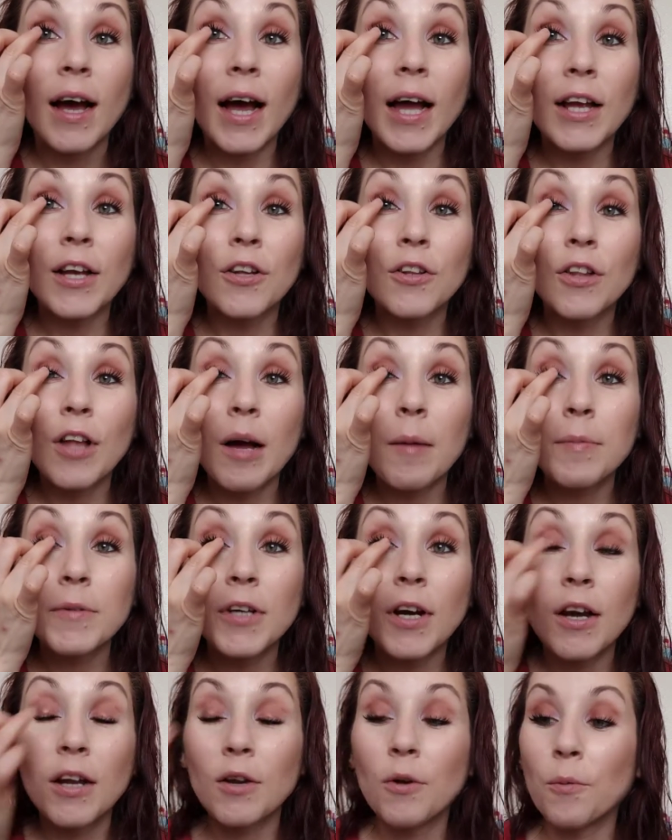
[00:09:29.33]
I
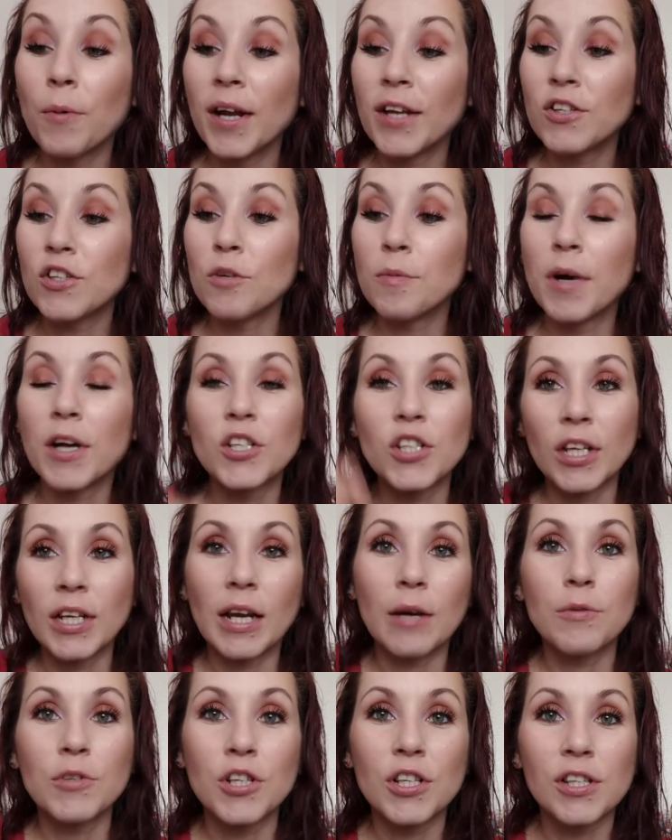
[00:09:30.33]
glopped on way too much.
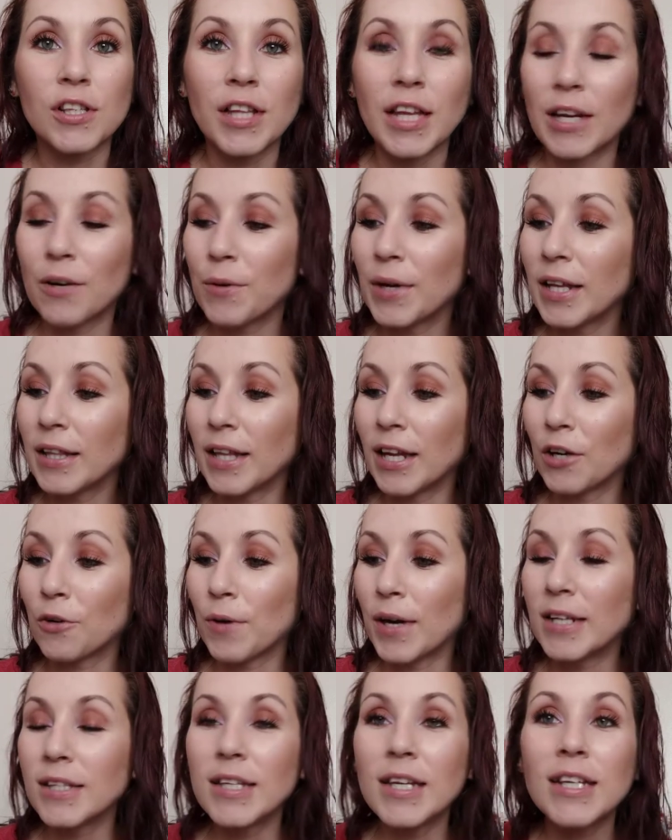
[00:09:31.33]
Like I was just layering it like
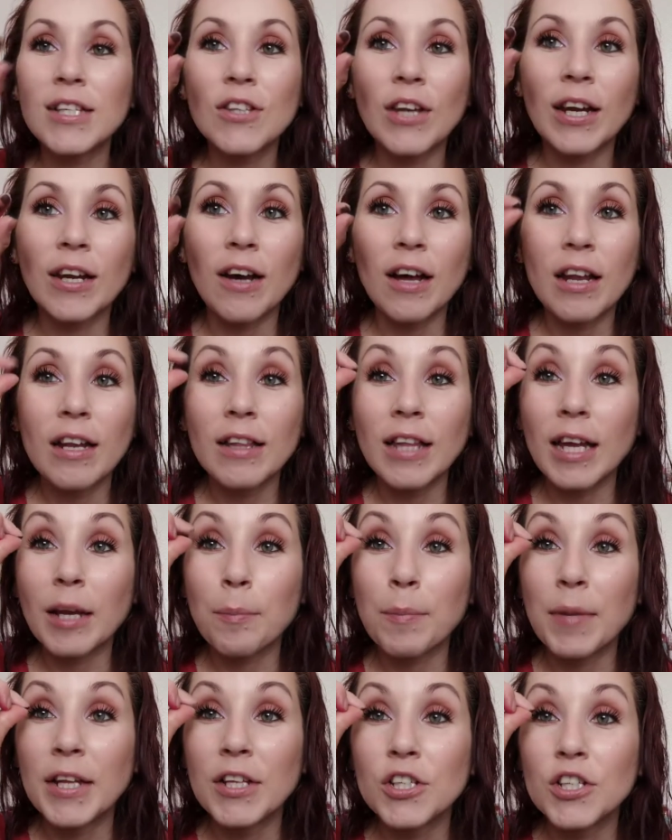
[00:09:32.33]
crazy. So I got it,
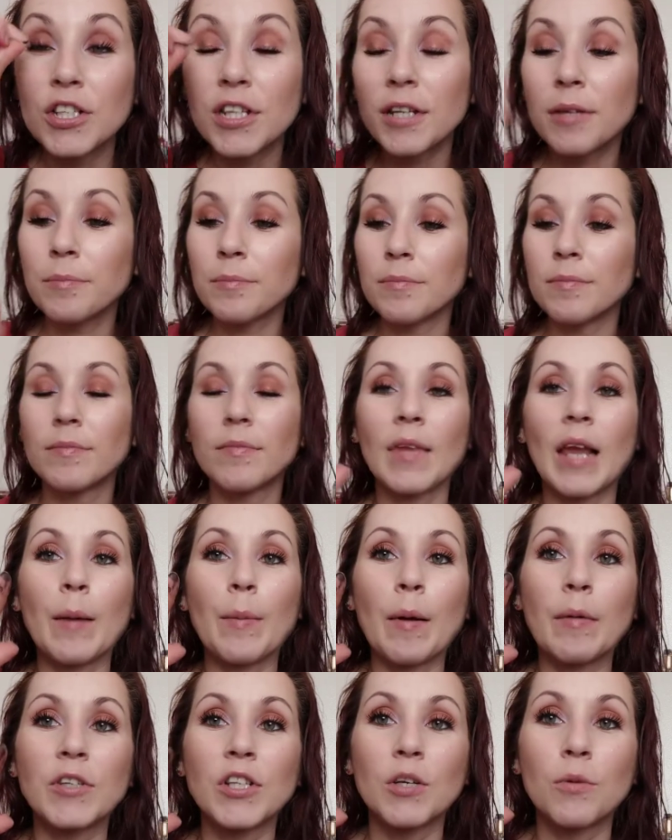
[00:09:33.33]
like pinched it.
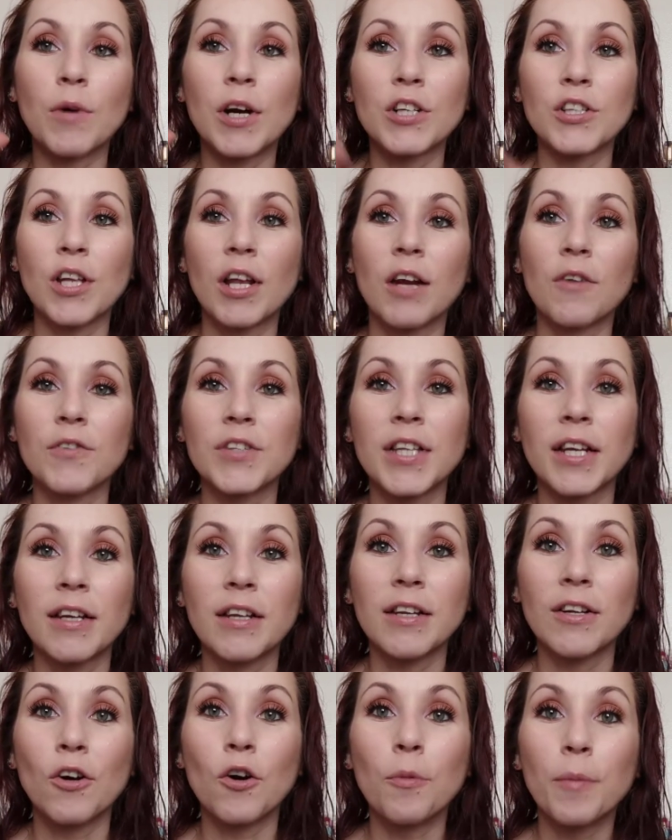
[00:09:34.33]
I probably should have washed that off a
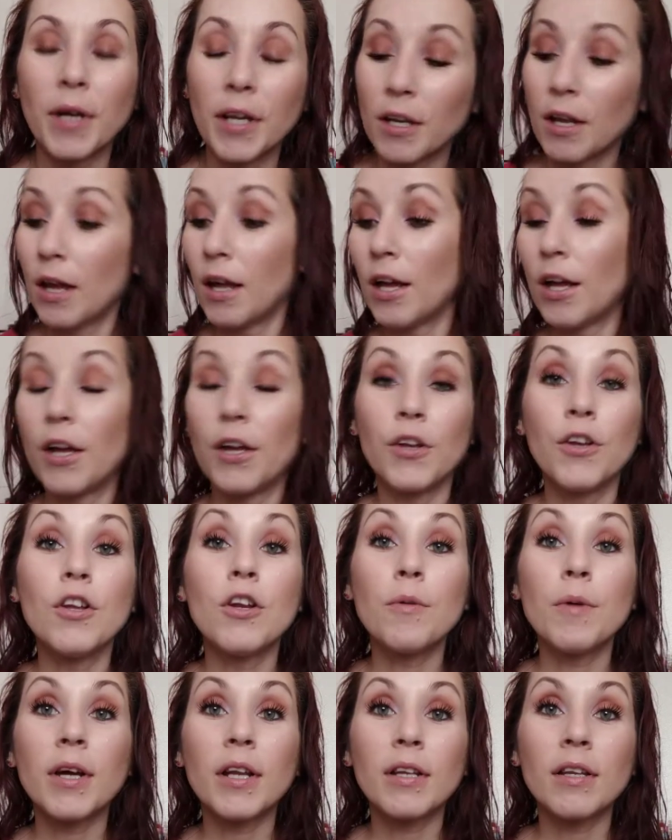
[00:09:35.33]
second ago, but you
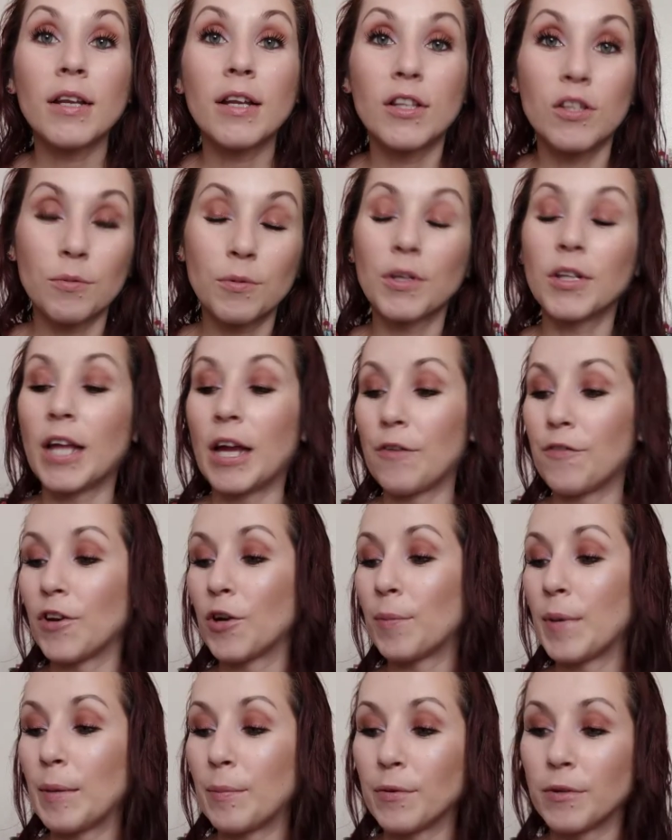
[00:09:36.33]
know what? It's real life
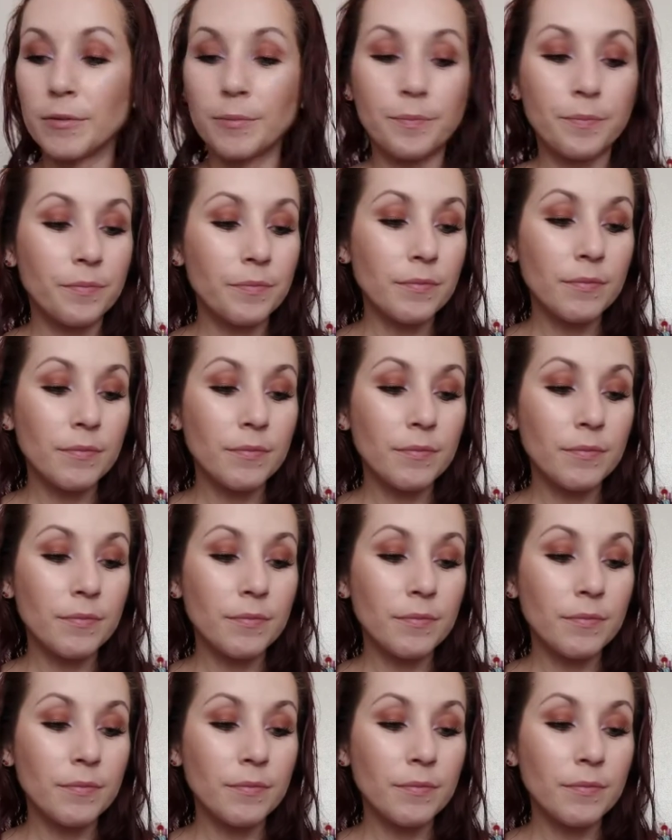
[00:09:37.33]
here, people.